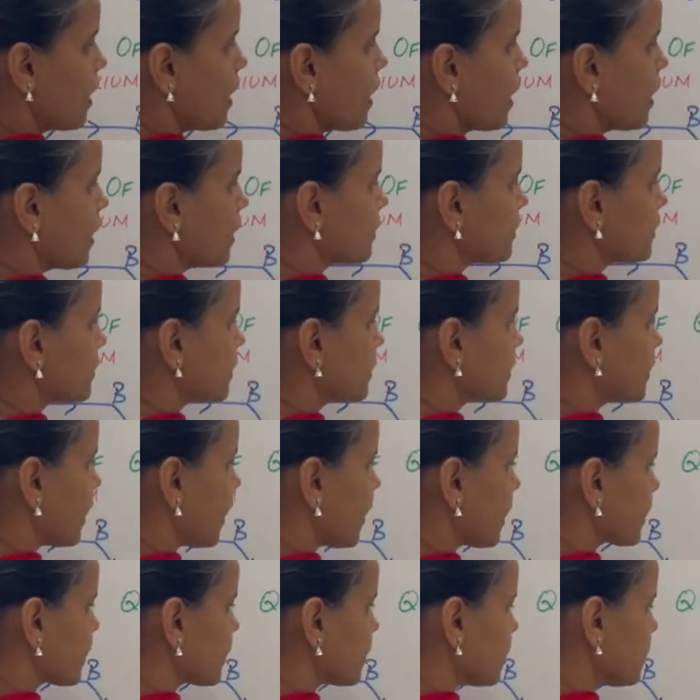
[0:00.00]
And the
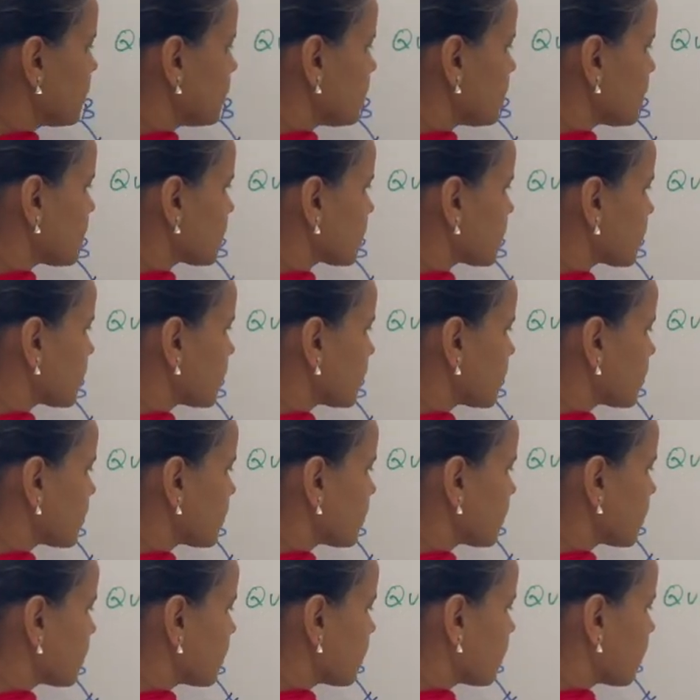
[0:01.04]
diagonals
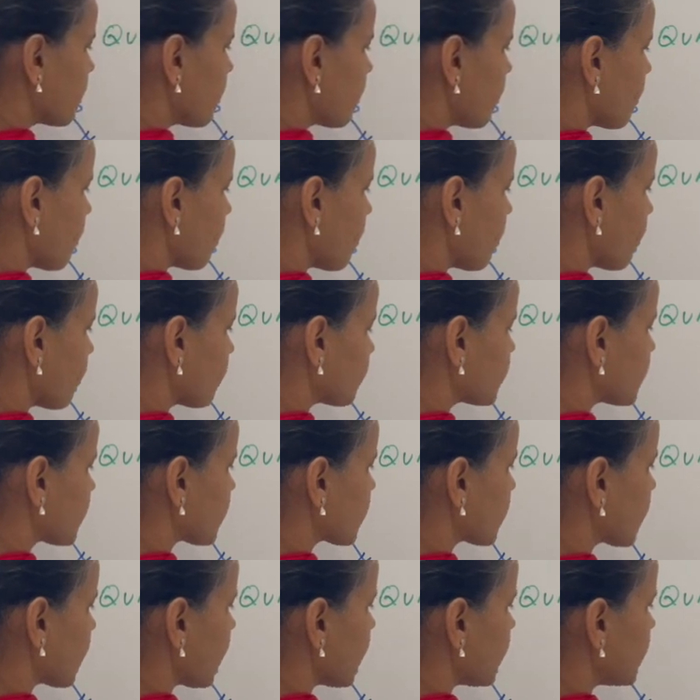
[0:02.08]
of the
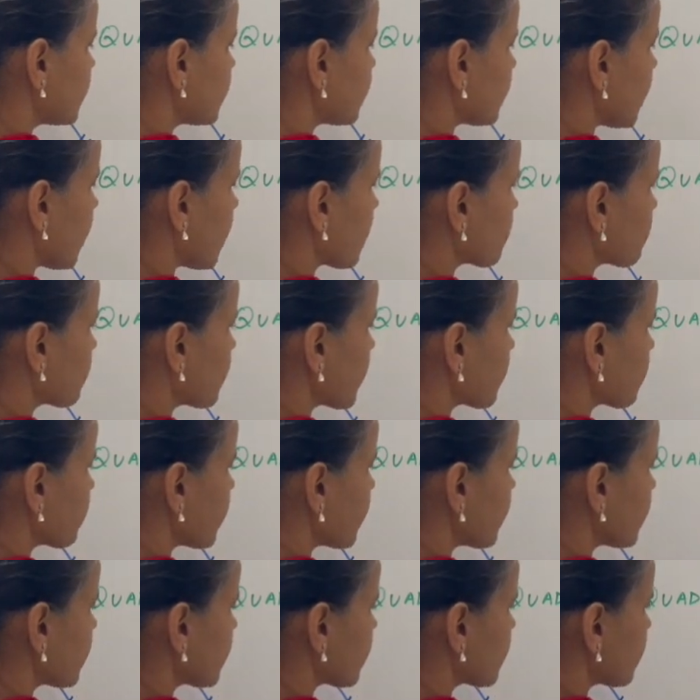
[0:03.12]
kite are
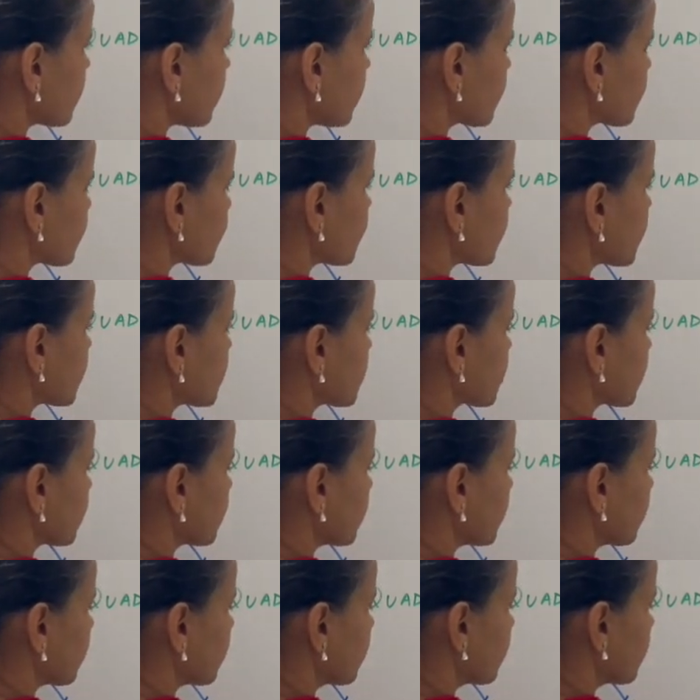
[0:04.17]
perpendicular to each
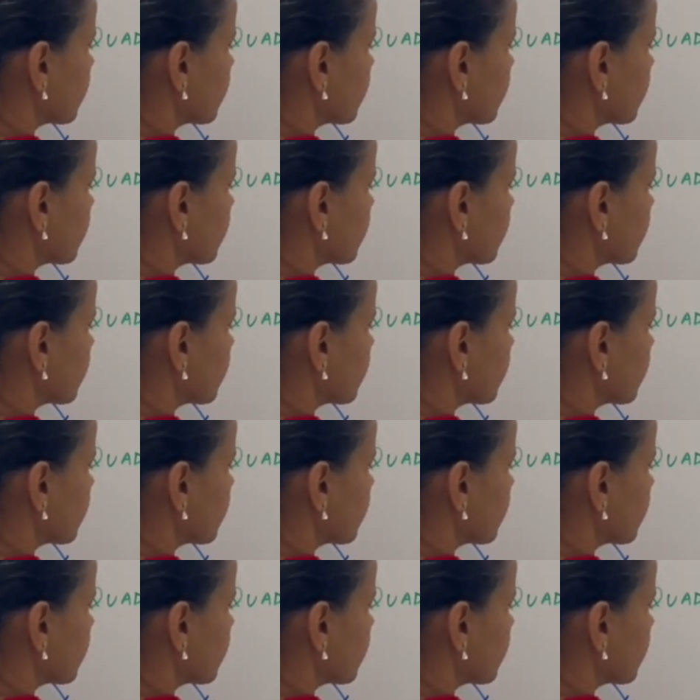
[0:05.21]
other.